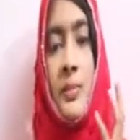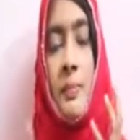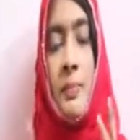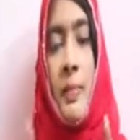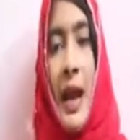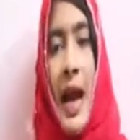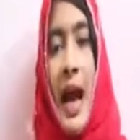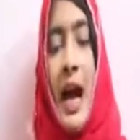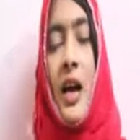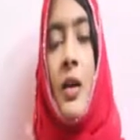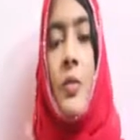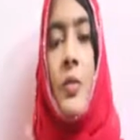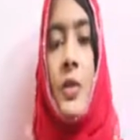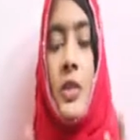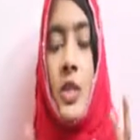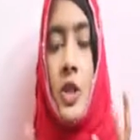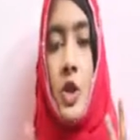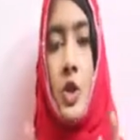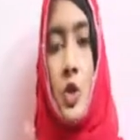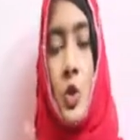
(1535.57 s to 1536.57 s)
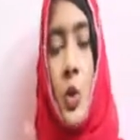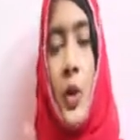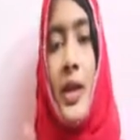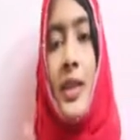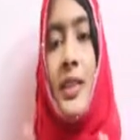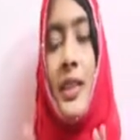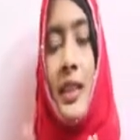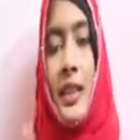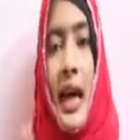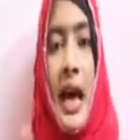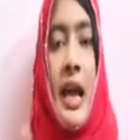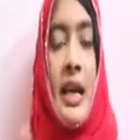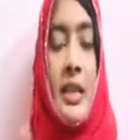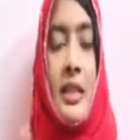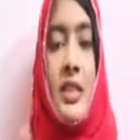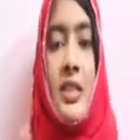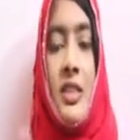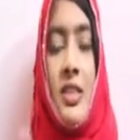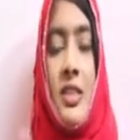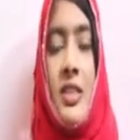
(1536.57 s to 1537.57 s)
plaque which is showing the
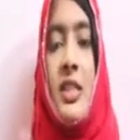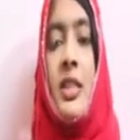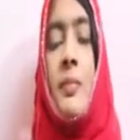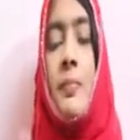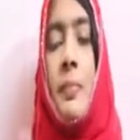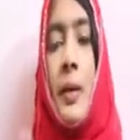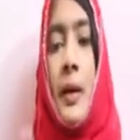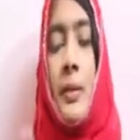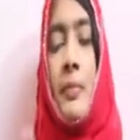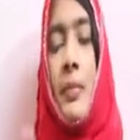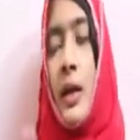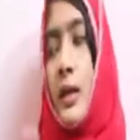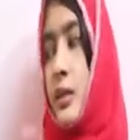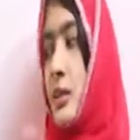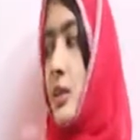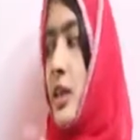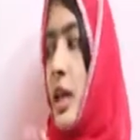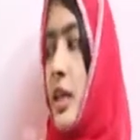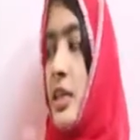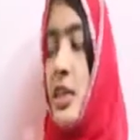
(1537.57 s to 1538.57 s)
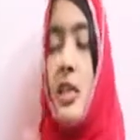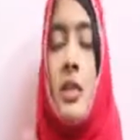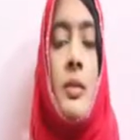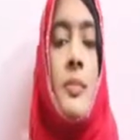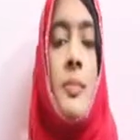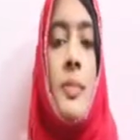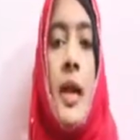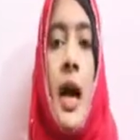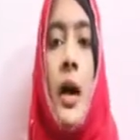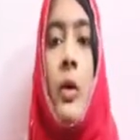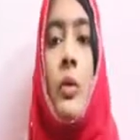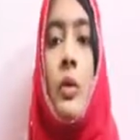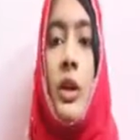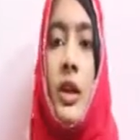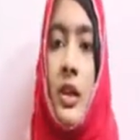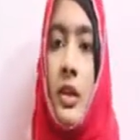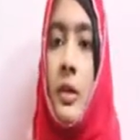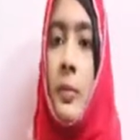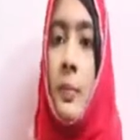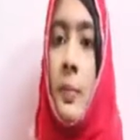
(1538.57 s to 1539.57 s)
characteristic pigment, that is the brown color